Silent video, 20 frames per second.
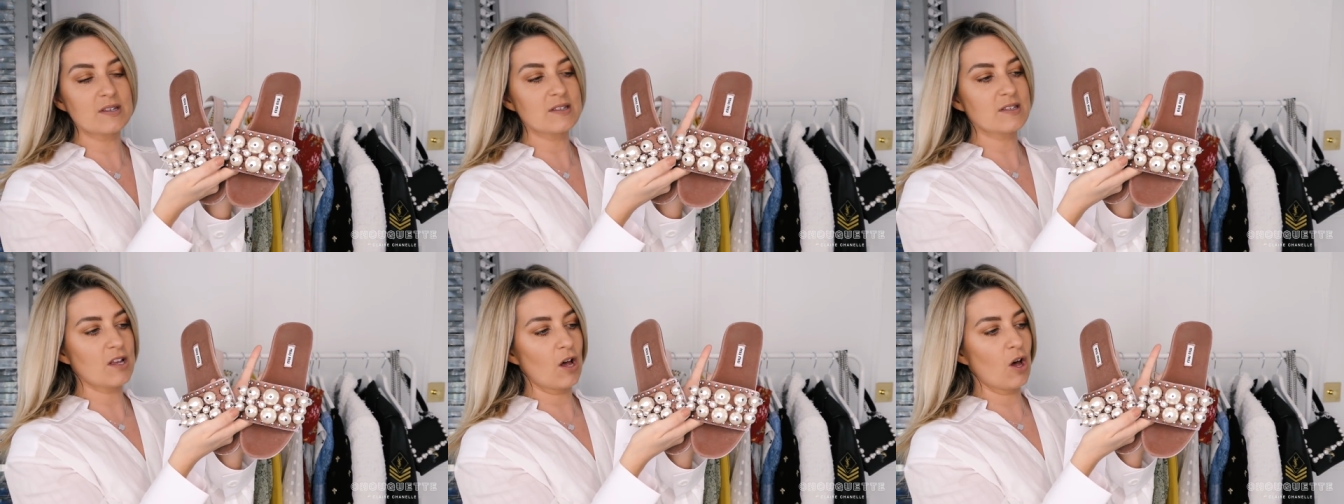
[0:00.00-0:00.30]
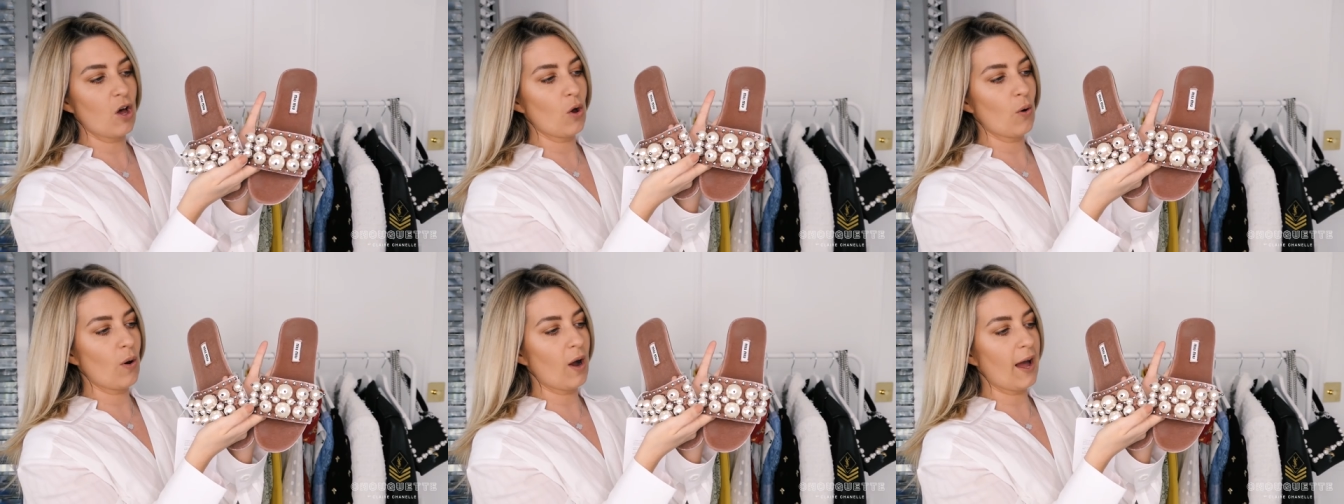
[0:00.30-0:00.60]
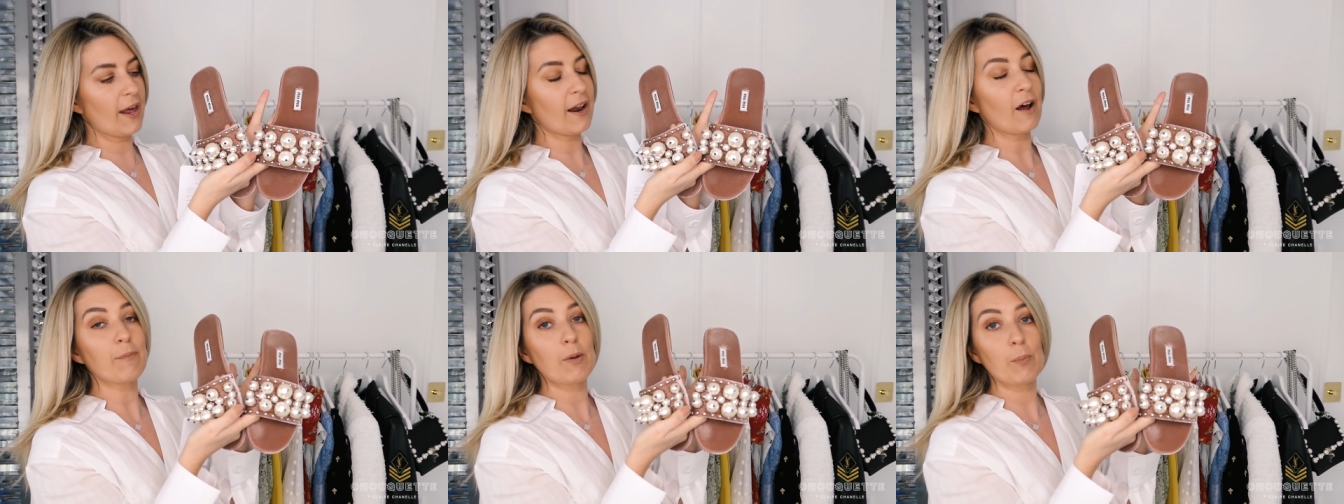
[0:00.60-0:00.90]
so,
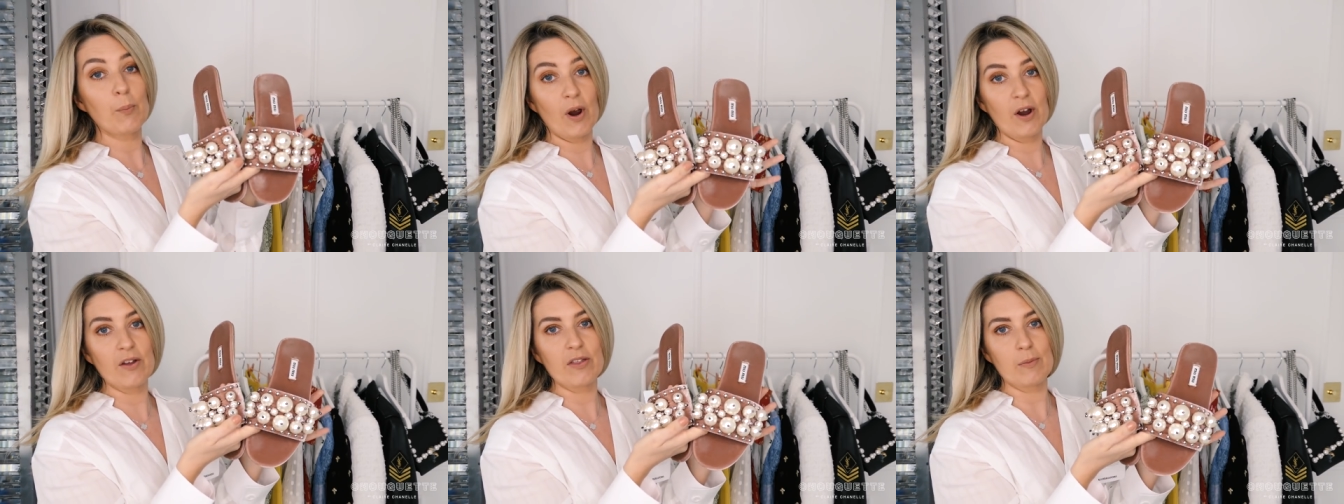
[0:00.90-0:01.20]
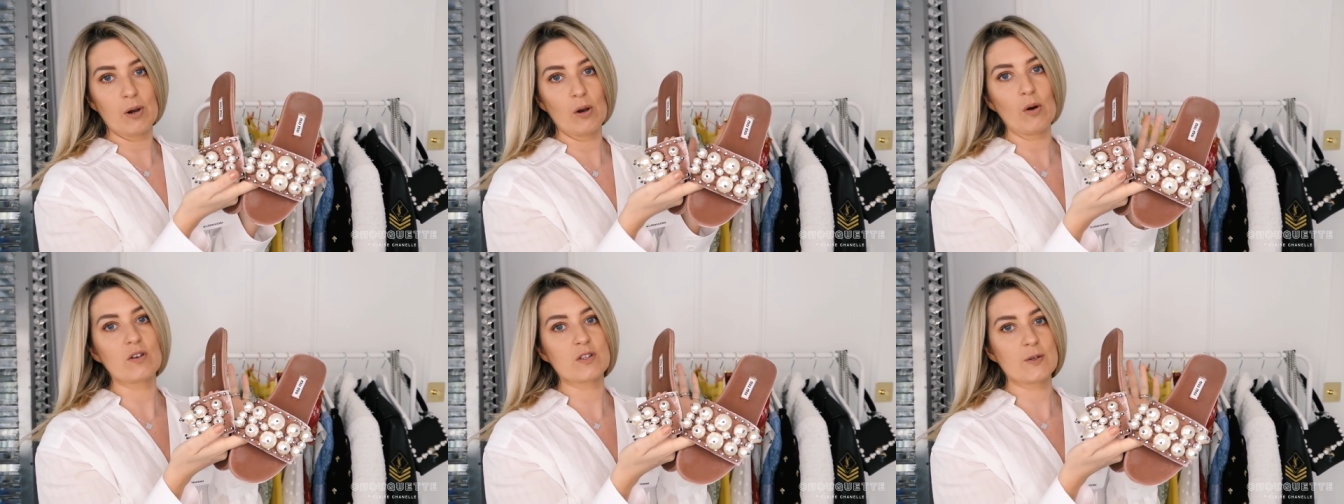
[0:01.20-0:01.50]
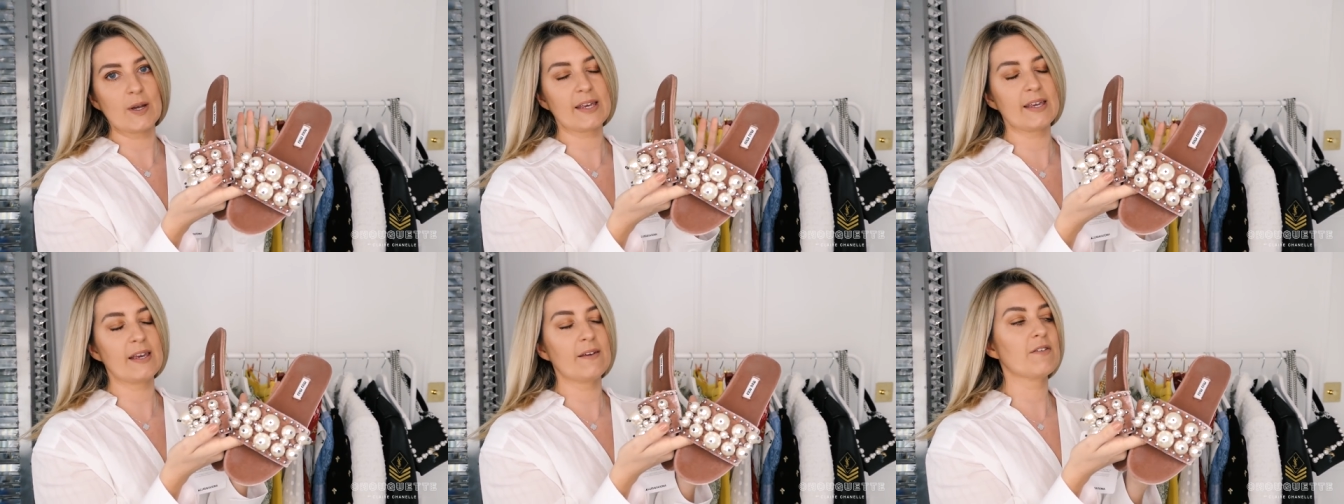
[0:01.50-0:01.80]
and I've been wearing them a lot,
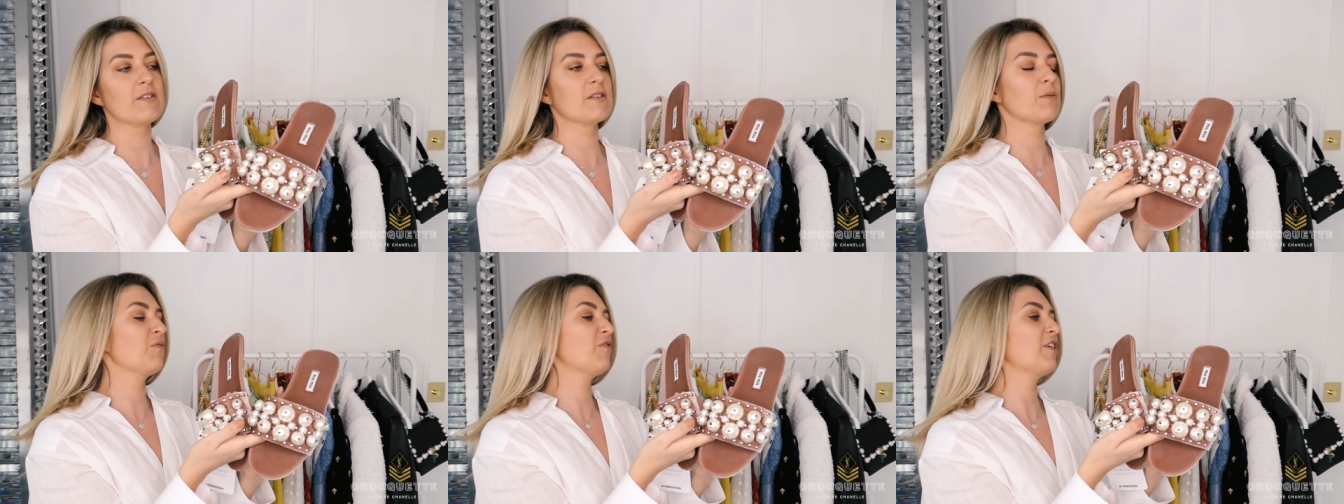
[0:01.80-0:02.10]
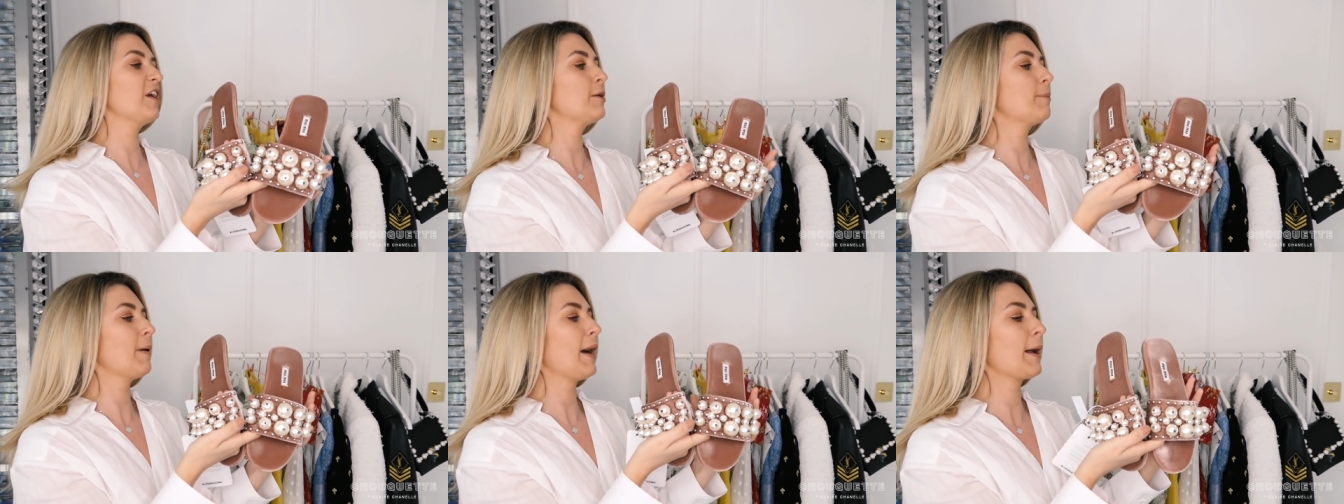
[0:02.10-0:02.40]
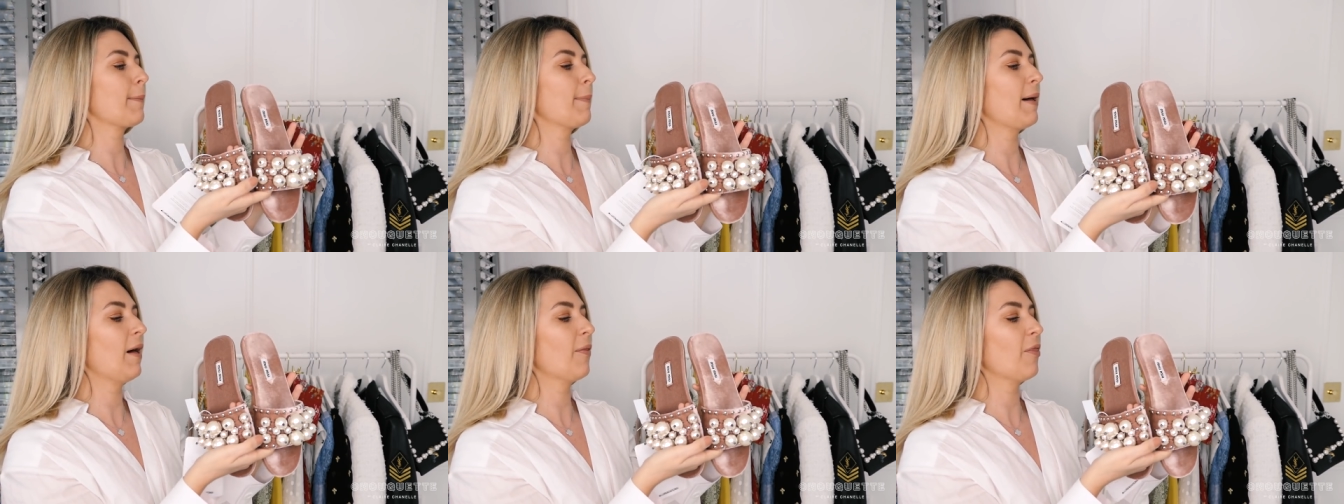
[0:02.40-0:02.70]
so I can give you some
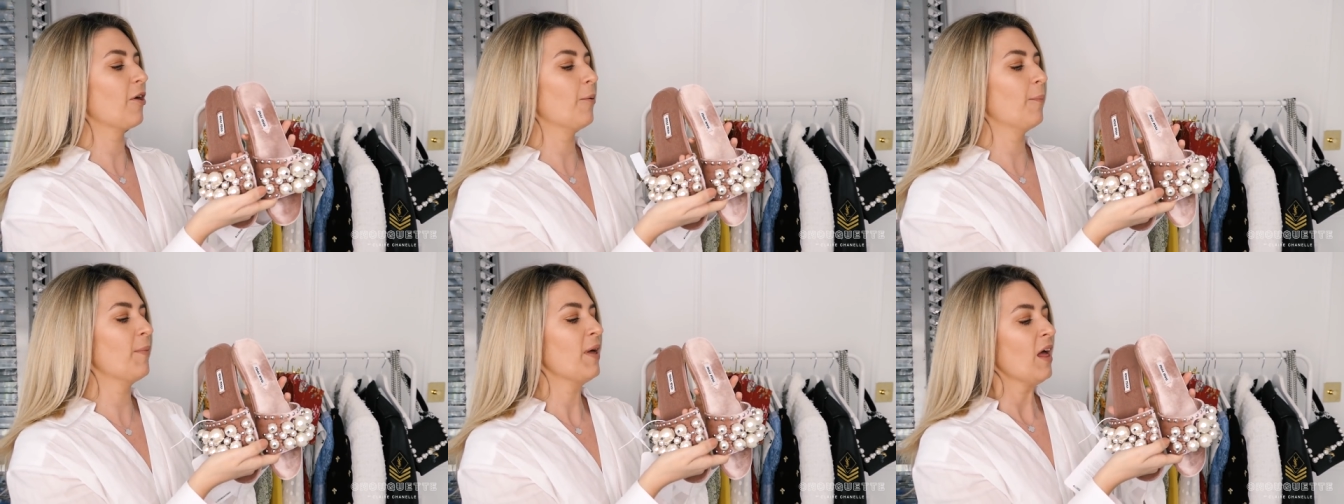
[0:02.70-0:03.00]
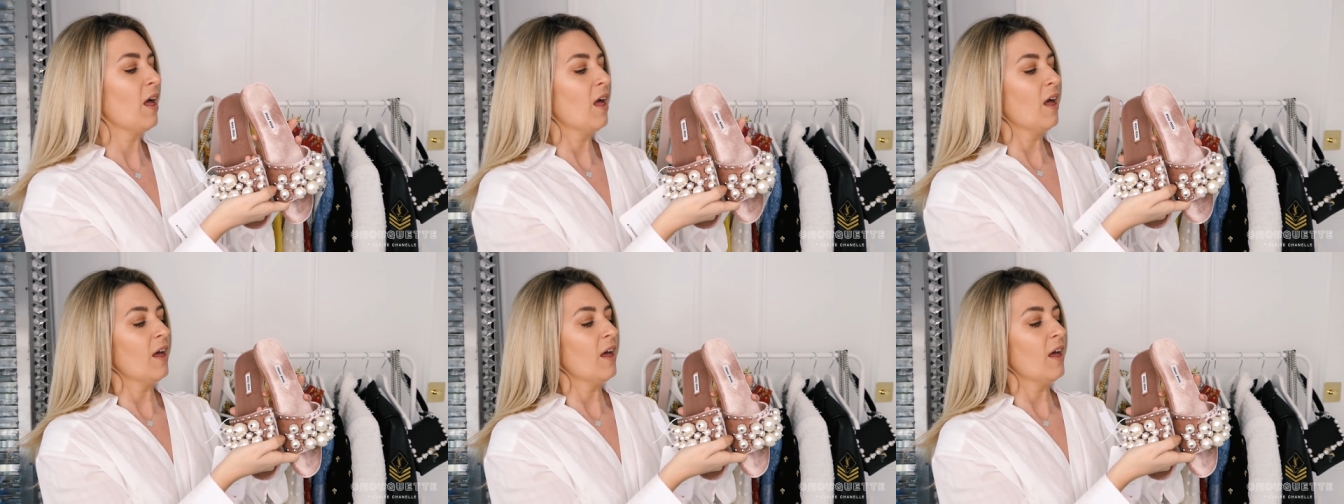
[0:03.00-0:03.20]
feedback about them.